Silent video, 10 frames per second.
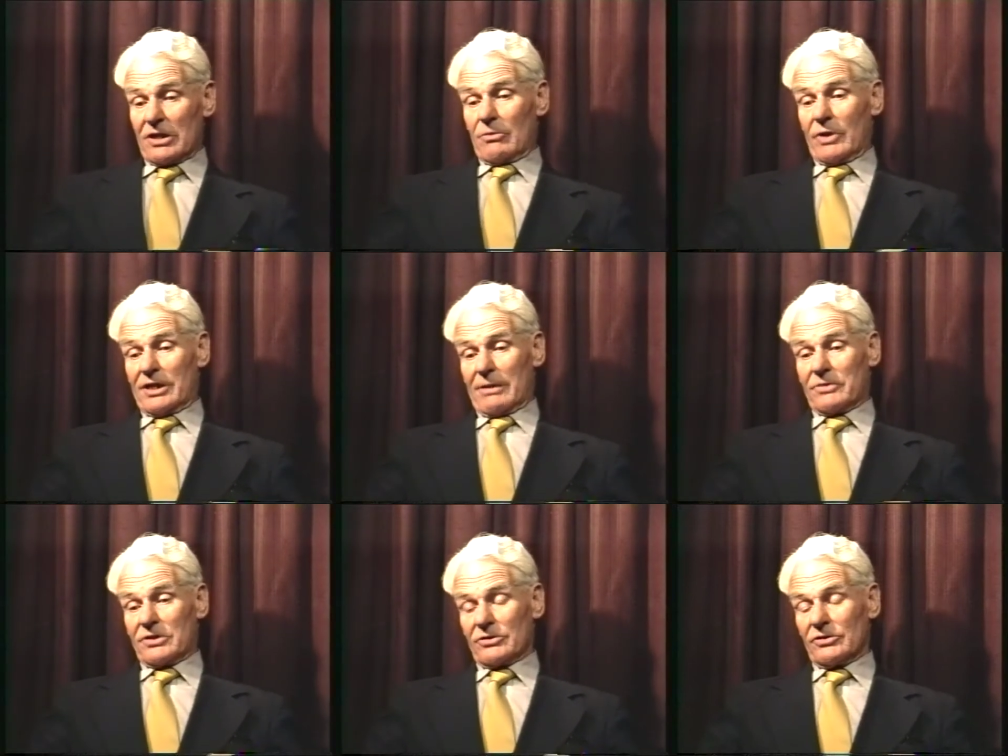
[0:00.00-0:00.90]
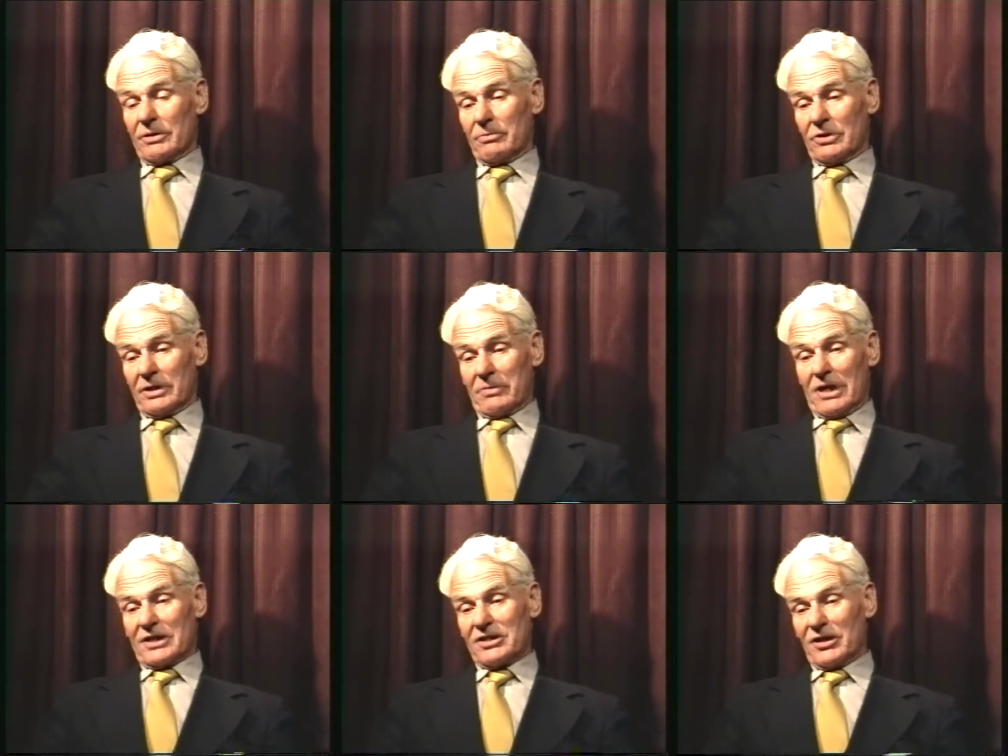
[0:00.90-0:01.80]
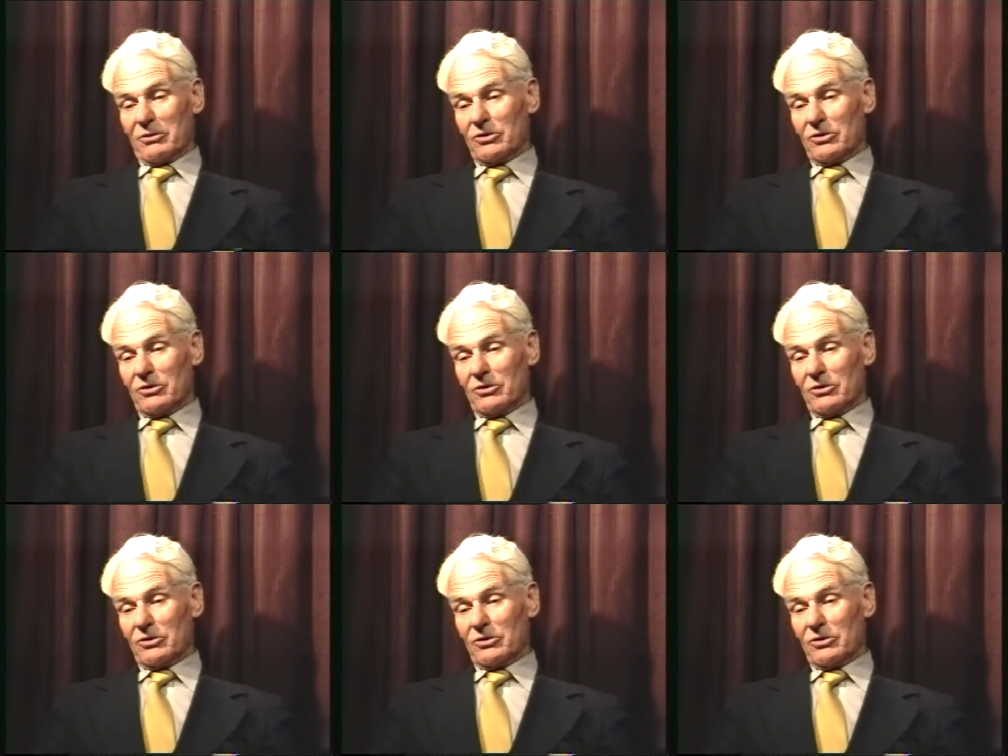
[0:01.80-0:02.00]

uh, went up and saw the bullet marks on the